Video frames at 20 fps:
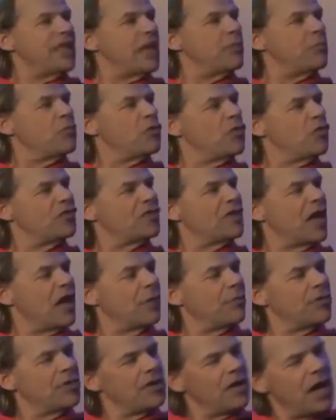that move
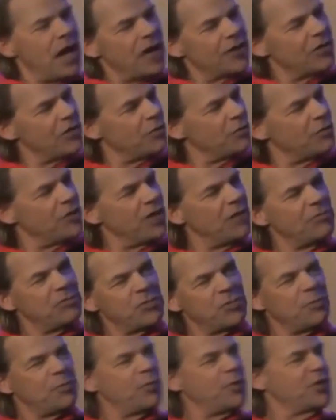down, but I thought that
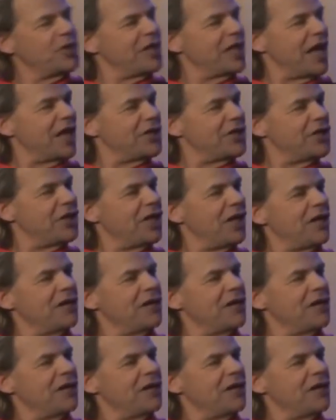was a brilliant idea.